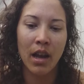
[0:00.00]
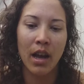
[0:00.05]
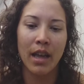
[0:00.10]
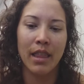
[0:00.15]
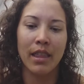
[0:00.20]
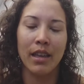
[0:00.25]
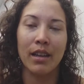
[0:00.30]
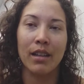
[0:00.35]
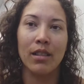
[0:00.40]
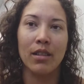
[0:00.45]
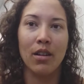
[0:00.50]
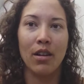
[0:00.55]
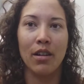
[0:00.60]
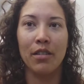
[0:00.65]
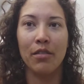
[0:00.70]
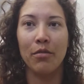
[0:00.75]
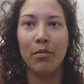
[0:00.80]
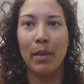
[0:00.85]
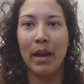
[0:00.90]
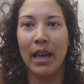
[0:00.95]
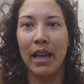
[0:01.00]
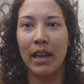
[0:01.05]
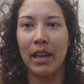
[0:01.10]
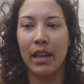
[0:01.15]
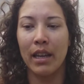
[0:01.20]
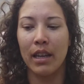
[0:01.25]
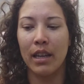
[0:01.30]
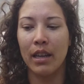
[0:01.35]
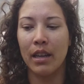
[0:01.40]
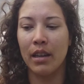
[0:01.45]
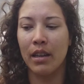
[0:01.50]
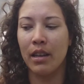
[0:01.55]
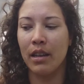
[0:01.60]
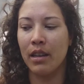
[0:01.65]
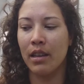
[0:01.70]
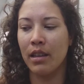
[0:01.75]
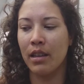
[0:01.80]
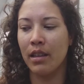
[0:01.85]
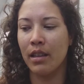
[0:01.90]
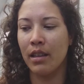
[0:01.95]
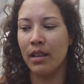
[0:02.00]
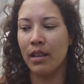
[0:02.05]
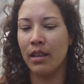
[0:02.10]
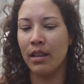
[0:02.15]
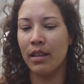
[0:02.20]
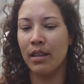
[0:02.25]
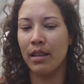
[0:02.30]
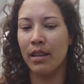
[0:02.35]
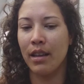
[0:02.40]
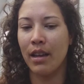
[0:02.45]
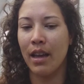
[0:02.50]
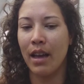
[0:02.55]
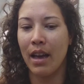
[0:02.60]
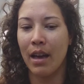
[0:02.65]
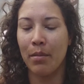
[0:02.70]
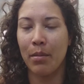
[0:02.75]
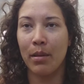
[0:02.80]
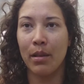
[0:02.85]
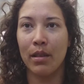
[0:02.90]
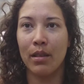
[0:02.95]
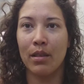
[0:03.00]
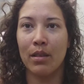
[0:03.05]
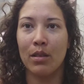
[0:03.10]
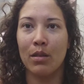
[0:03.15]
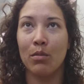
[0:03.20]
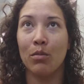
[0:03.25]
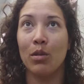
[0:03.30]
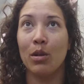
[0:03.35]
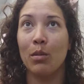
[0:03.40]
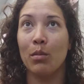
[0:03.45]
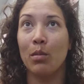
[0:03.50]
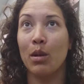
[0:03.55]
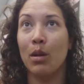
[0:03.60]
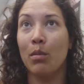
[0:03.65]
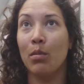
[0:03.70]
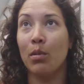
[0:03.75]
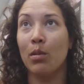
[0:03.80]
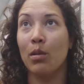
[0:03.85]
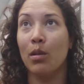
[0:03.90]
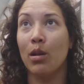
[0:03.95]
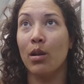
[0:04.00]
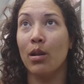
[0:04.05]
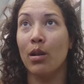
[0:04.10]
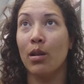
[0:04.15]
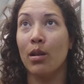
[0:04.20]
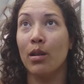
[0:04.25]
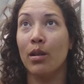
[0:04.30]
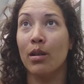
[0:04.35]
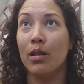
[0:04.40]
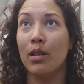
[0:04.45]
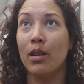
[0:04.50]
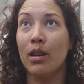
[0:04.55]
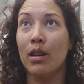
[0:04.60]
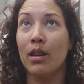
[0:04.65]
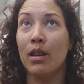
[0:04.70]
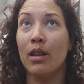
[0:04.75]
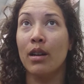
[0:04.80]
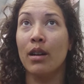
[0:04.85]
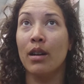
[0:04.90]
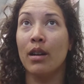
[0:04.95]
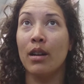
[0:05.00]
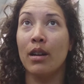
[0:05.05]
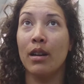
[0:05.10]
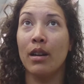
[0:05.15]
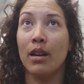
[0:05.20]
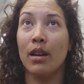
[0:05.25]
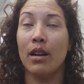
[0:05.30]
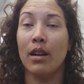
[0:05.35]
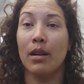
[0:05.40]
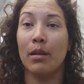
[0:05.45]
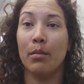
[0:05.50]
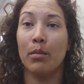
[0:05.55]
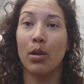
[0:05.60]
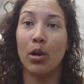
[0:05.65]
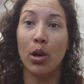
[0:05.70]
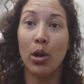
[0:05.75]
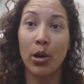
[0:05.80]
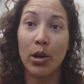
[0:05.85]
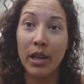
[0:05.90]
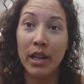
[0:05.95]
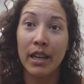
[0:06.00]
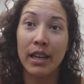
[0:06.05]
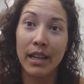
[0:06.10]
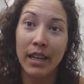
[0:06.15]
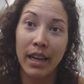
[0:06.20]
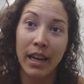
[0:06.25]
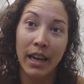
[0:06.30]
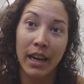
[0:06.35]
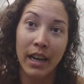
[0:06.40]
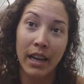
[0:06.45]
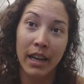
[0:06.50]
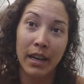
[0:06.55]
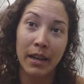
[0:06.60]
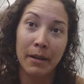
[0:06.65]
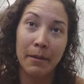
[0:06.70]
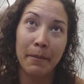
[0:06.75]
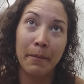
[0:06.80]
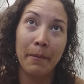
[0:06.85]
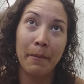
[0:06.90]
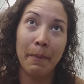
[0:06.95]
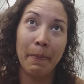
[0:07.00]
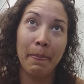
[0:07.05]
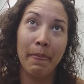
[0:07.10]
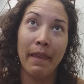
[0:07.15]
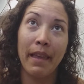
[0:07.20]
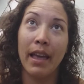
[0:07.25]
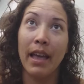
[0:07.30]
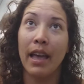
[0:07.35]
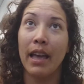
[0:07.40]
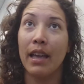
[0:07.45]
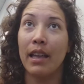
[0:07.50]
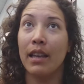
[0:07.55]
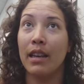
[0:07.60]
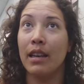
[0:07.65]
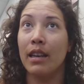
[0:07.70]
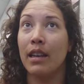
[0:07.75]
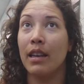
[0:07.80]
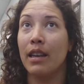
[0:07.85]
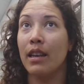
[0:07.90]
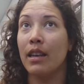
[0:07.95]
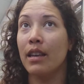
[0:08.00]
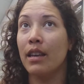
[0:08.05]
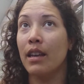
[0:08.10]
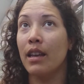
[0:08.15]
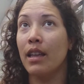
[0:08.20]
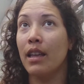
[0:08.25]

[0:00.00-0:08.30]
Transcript: I think a lot of panic happens when people are hurrying to get in and